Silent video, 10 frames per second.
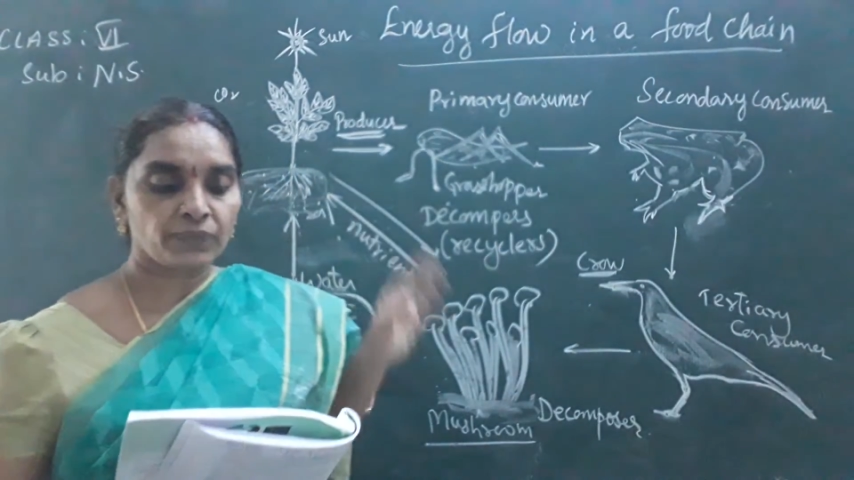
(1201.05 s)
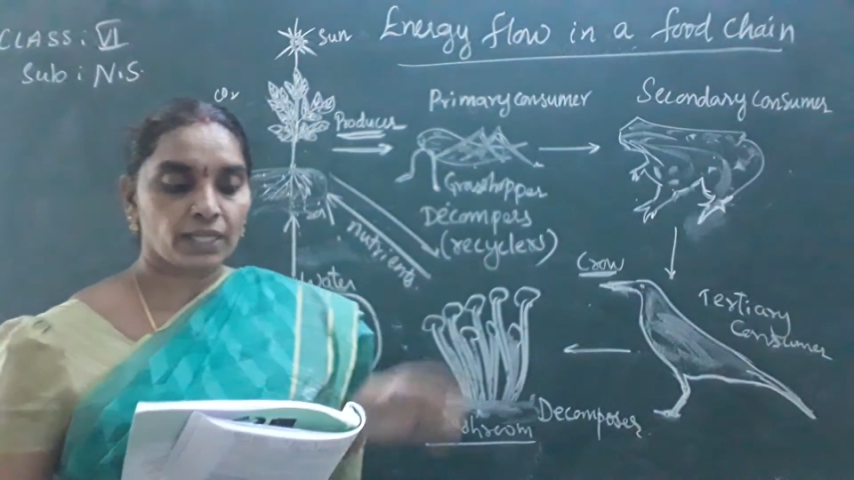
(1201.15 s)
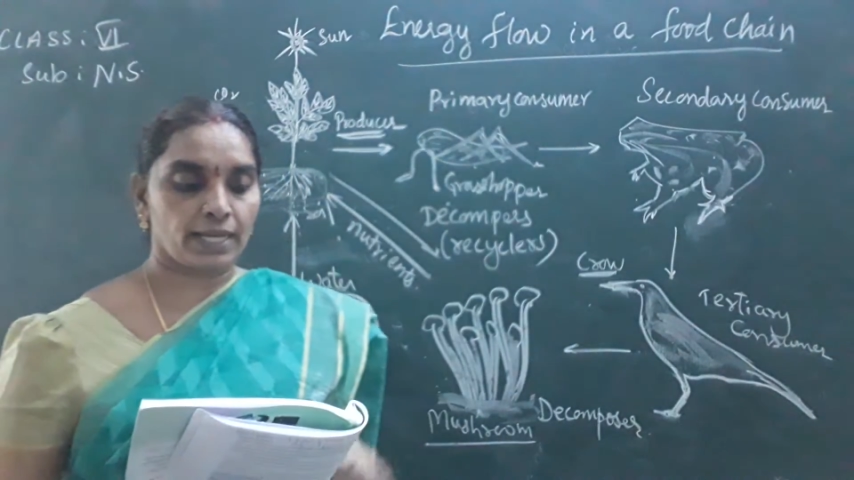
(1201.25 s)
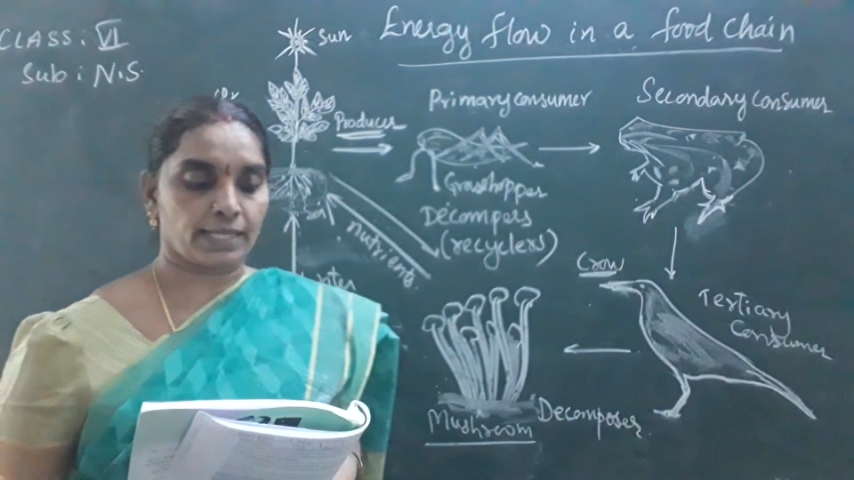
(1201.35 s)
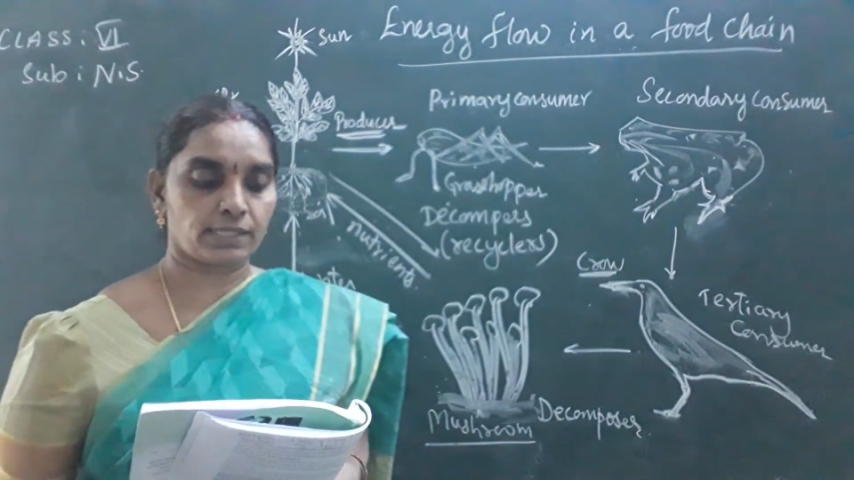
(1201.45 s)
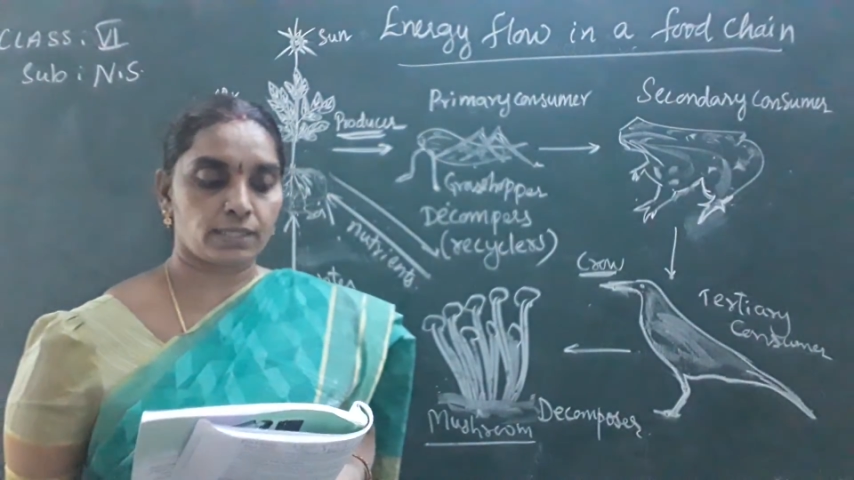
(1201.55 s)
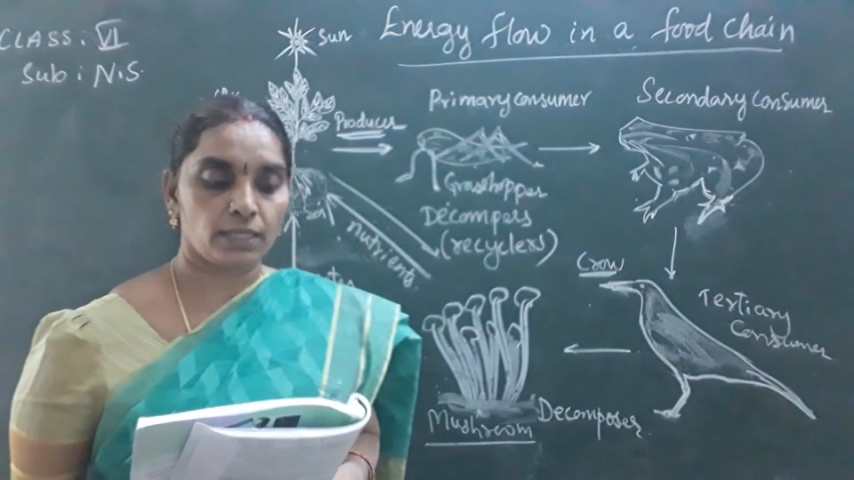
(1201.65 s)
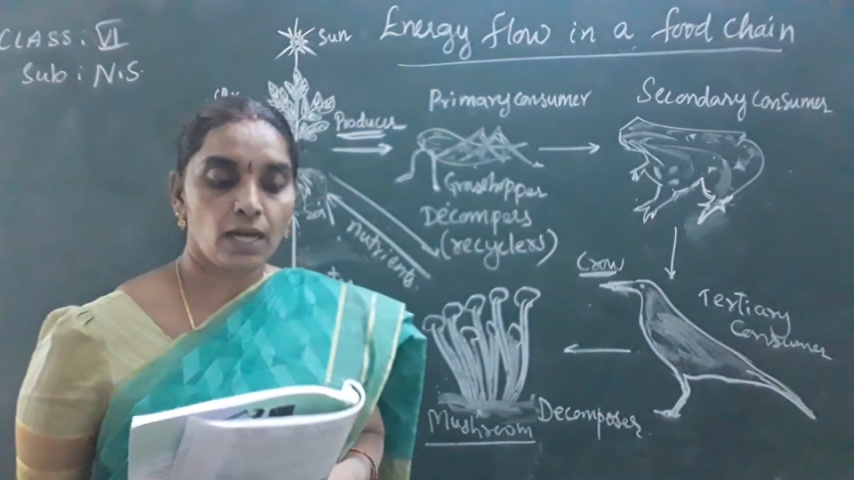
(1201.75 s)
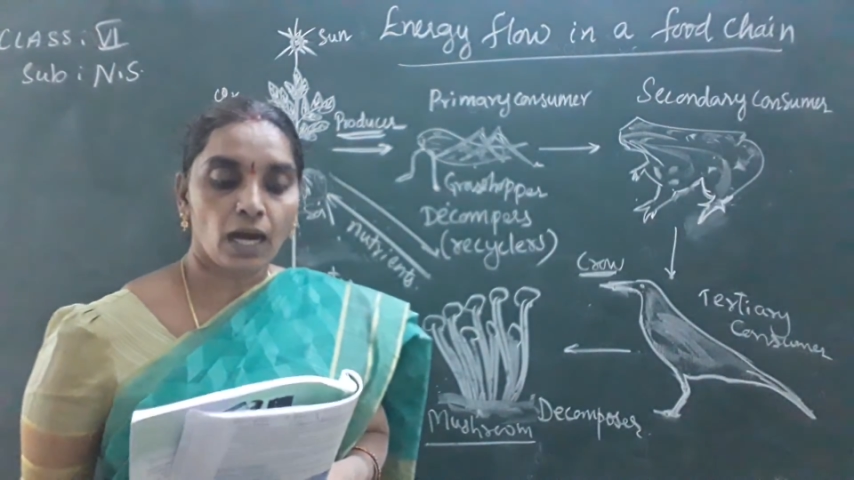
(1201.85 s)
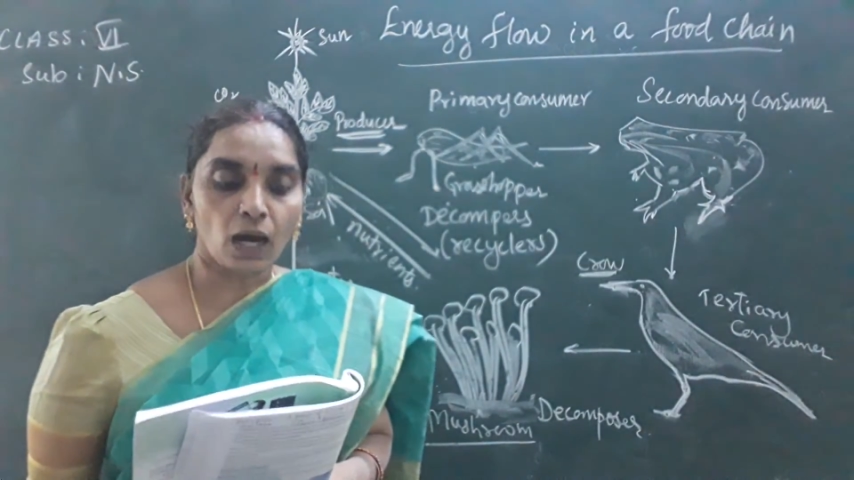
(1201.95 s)
Next,
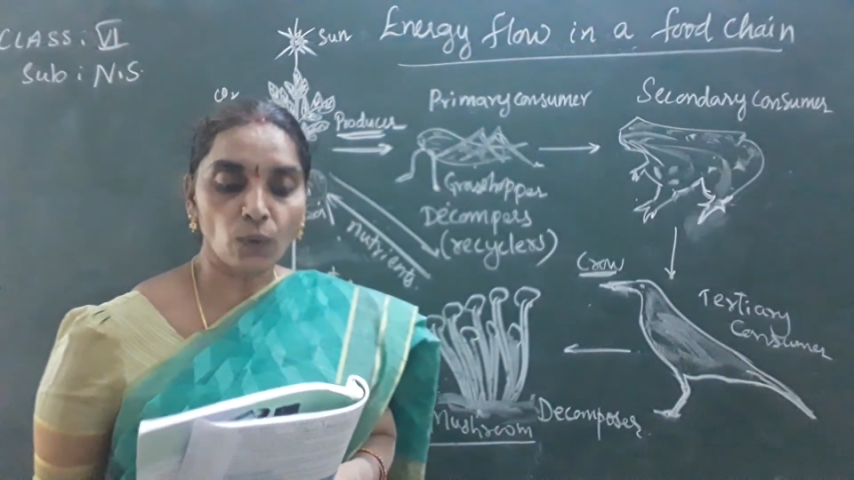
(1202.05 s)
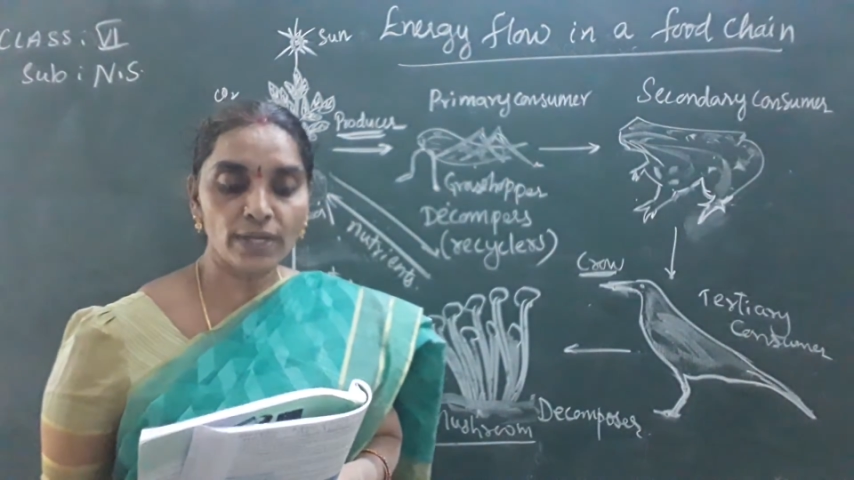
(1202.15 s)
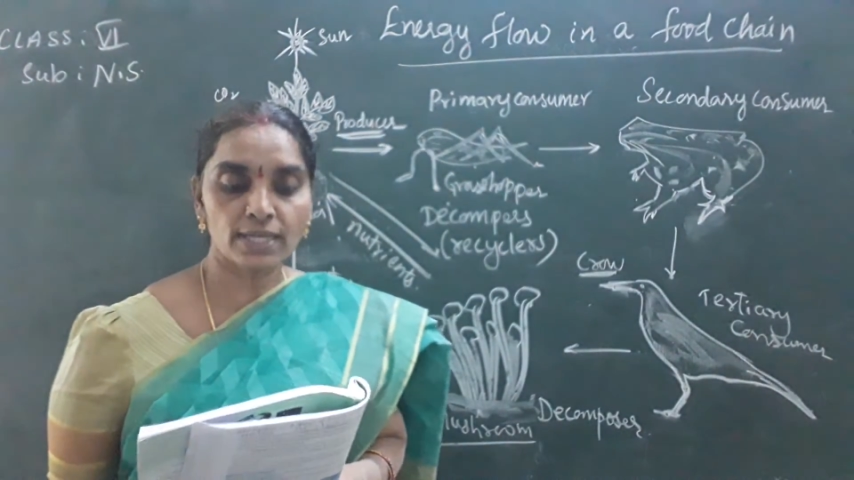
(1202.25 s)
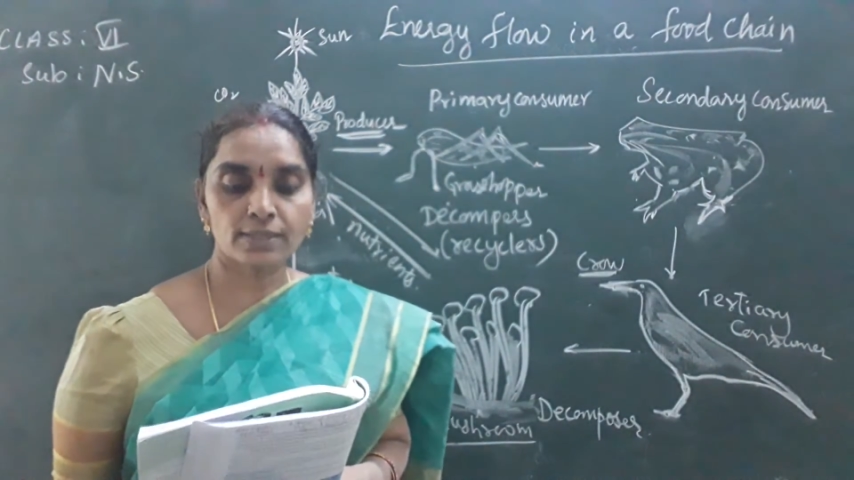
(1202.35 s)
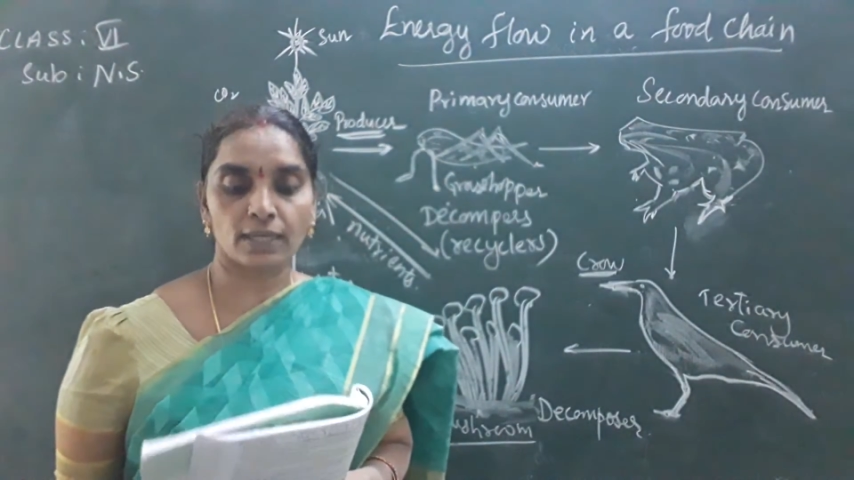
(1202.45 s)
how does